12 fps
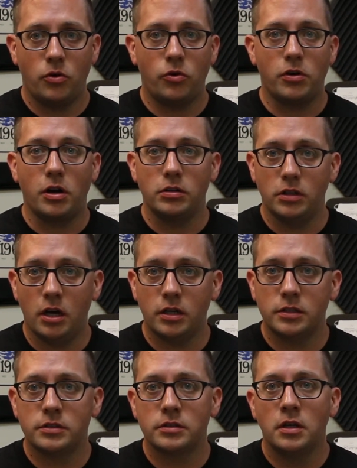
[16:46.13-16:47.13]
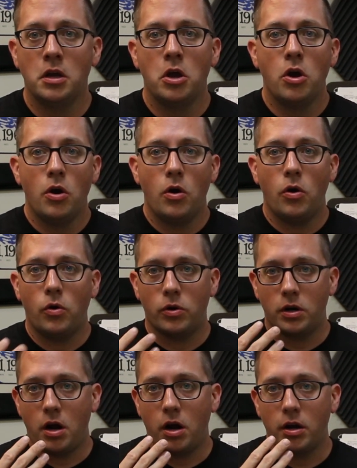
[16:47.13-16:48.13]
or our lungs
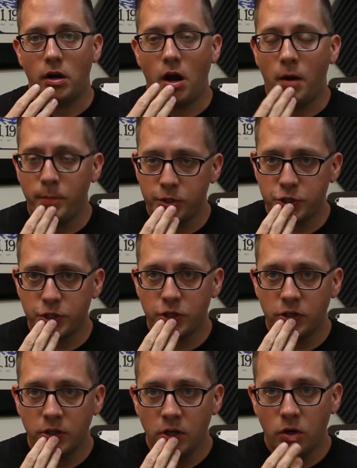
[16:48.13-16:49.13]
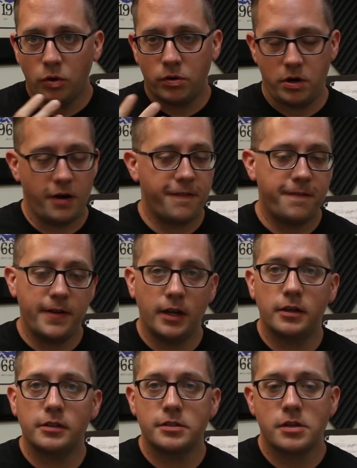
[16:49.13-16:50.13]
or our embouchure or our
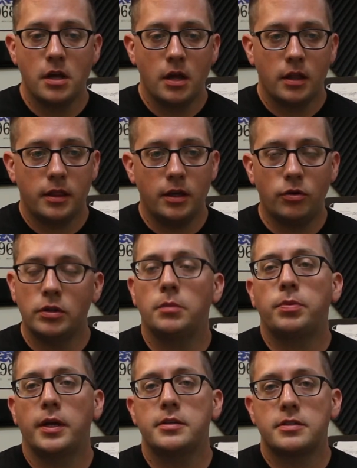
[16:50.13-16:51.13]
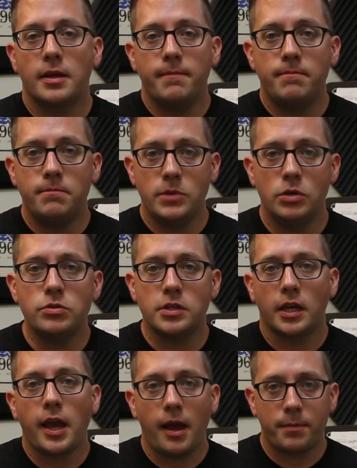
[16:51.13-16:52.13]
fingers. The only place that
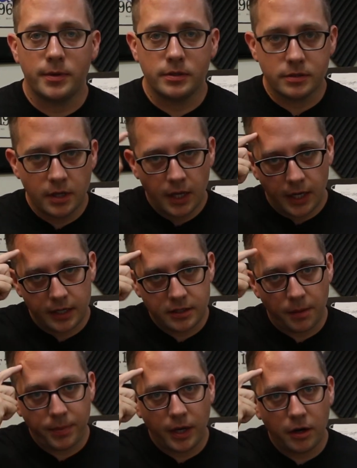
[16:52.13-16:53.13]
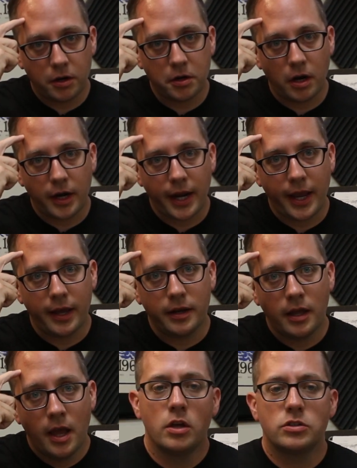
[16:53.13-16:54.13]
music happens is up here in our
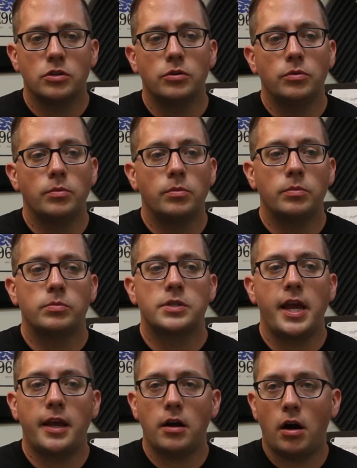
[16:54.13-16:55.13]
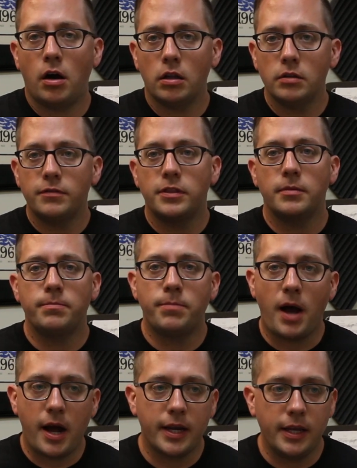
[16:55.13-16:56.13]
head. So take all of the
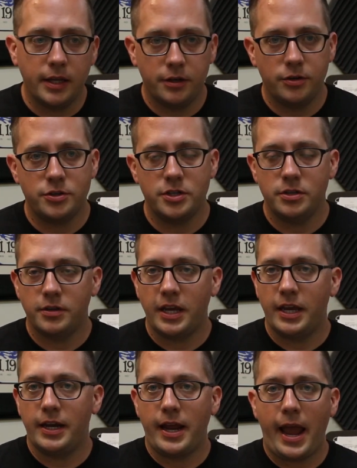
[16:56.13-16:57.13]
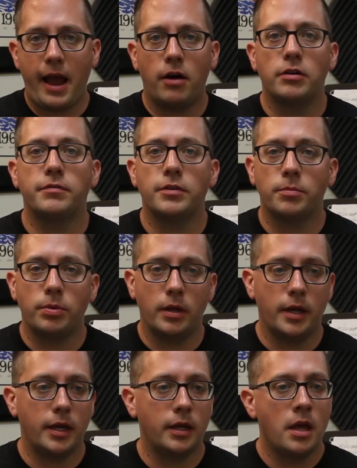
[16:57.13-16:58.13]
body energy you can out of your
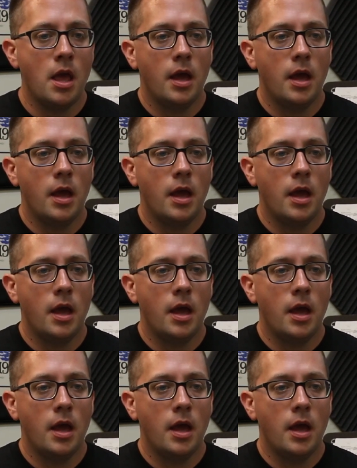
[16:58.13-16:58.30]
playing.